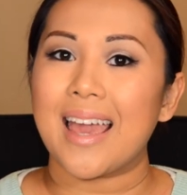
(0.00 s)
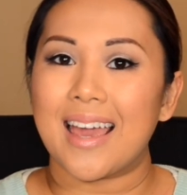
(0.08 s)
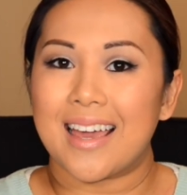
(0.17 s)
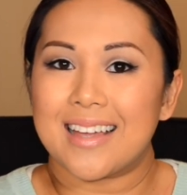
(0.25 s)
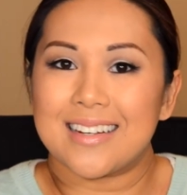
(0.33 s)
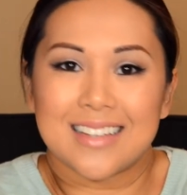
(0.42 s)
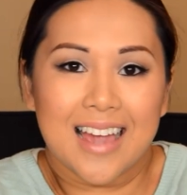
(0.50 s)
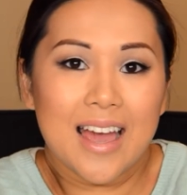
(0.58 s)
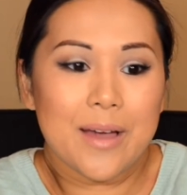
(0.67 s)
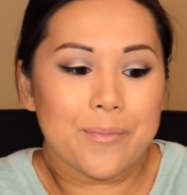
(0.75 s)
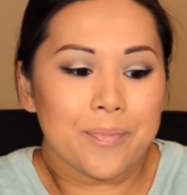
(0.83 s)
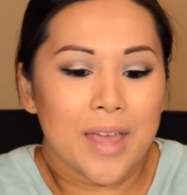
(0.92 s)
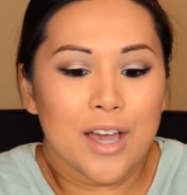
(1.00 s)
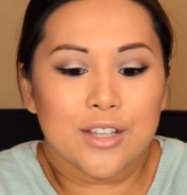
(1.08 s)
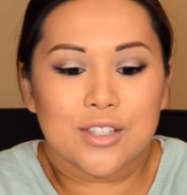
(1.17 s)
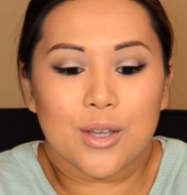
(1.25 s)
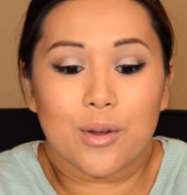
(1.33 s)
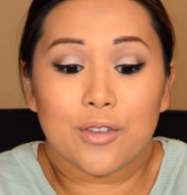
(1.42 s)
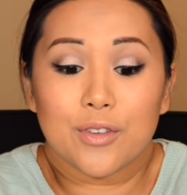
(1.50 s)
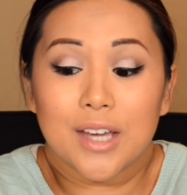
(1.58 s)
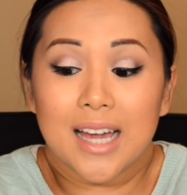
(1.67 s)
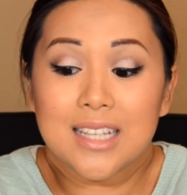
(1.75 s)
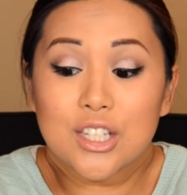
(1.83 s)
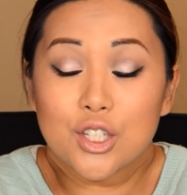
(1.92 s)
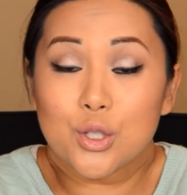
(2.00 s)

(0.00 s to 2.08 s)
And yeah, so if you guys